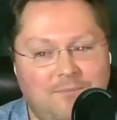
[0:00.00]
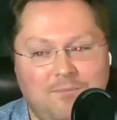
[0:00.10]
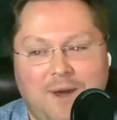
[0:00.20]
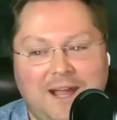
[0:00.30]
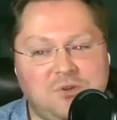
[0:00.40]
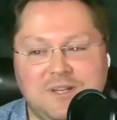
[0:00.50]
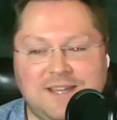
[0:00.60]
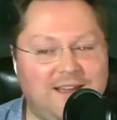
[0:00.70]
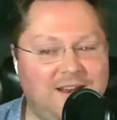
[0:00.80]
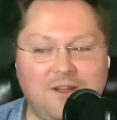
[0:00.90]
my choice,
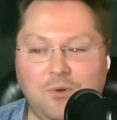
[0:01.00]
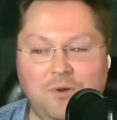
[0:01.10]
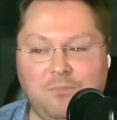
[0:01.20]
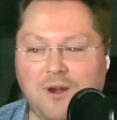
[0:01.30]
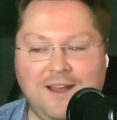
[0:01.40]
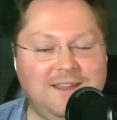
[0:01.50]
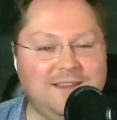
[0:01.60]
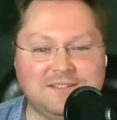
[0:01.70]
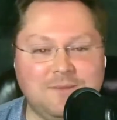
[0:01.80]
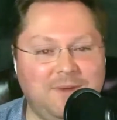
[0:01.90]
I got to go with Brian
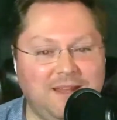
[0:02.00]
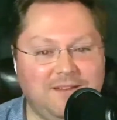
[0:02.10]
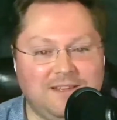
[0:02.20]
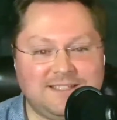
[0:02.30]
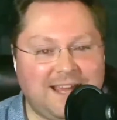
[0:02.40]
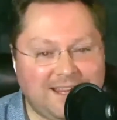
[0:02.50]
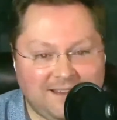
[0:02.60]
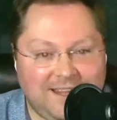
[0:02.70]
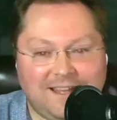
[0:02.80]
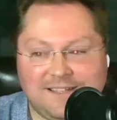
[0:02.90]
kills the bit. The second
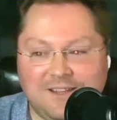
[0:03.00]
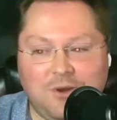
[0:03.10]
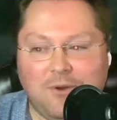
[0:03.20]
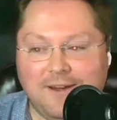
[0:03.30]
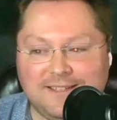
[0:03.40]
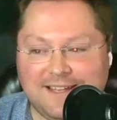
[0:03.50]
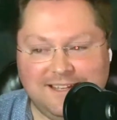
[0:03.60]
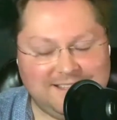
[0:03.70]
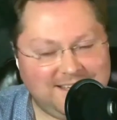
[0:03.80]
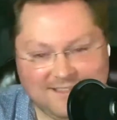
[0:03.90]
they get to the chorus and
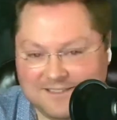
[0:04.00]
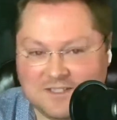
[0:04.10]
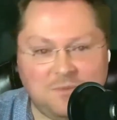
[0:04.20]
it's kills the